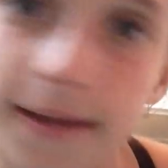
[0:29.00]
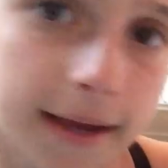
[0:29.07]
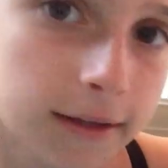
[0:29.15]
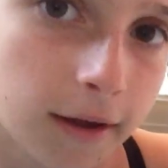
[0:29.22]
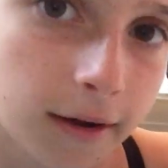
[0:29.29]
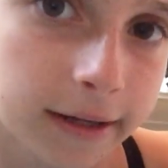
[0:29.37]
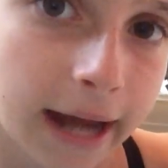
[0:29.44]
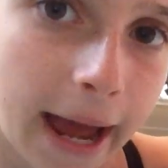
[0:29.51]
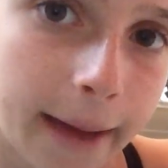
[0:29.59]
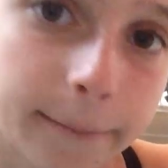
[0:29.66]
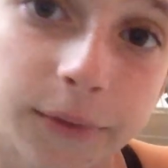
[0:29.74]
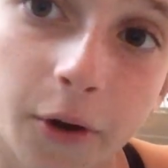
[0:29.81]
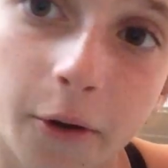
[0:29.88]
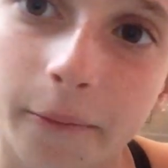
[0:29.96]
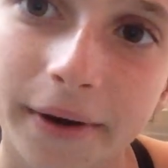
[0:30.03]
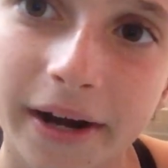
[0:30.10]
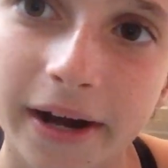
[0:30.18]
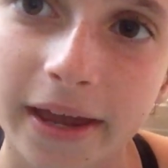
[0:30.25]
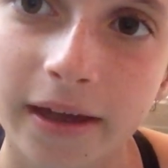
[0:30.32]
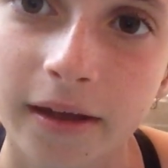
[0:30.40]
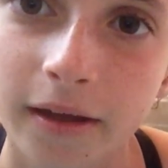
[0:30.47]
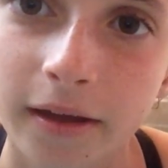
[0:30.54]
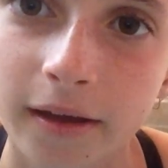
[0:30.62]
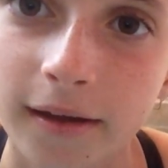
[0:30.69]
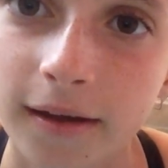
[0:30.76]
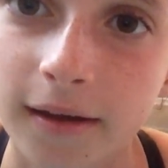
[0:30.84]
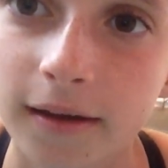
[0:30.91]
take a long time, don't worry.
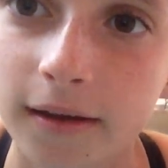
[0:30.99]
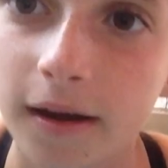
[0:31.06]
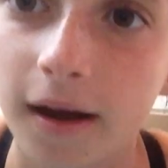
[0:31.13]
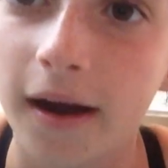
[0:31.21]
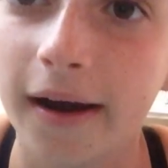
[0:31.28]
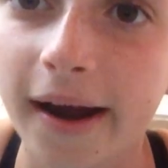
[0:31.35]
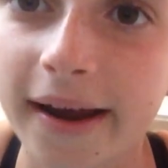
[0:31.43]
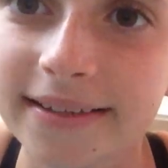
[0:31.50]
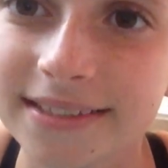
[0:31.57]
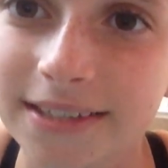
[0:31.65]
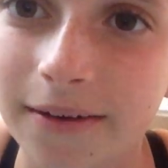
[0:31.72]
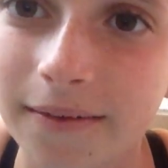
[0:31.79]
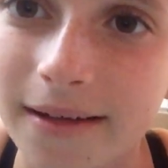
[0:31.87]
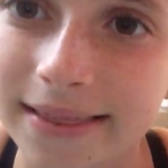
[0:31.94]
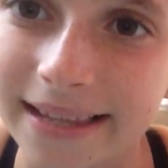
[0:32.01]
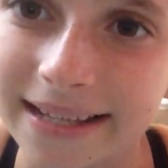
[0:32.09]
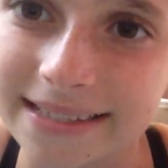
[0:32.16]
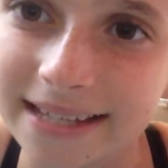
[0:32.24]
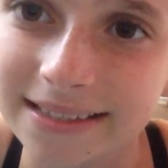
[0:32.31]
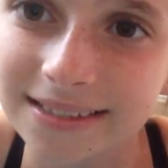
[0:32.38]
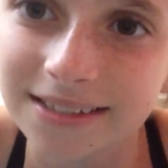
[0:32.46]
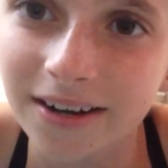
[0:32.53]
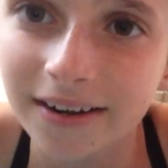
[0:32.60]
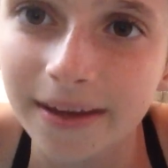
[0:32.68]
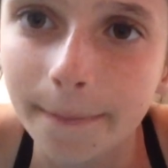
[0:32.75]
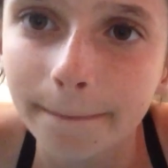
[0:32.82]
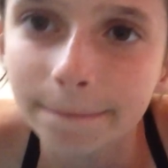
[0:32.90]
Alright, so let's get
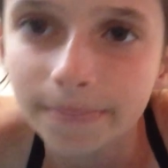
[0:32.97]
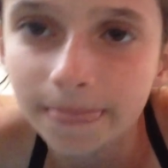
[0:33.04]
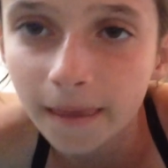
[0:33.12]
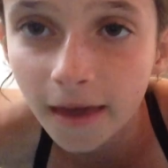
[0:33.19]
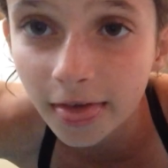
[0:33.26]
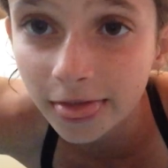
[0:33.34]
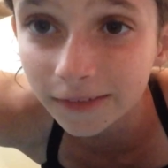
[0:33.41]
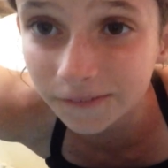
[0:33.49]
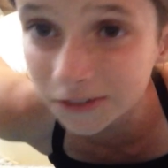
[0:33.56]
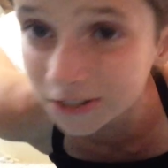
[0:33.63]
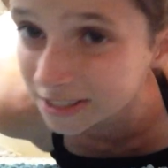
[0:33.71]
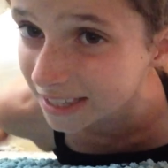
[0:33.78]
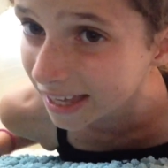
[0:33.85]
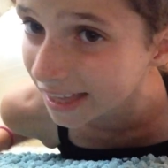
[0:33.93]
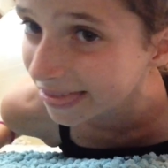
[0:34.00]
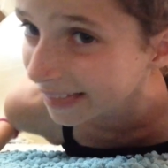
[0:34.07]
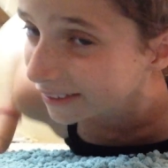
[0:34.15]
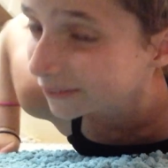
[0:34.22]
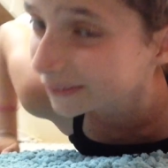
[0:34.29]
started. The first thing that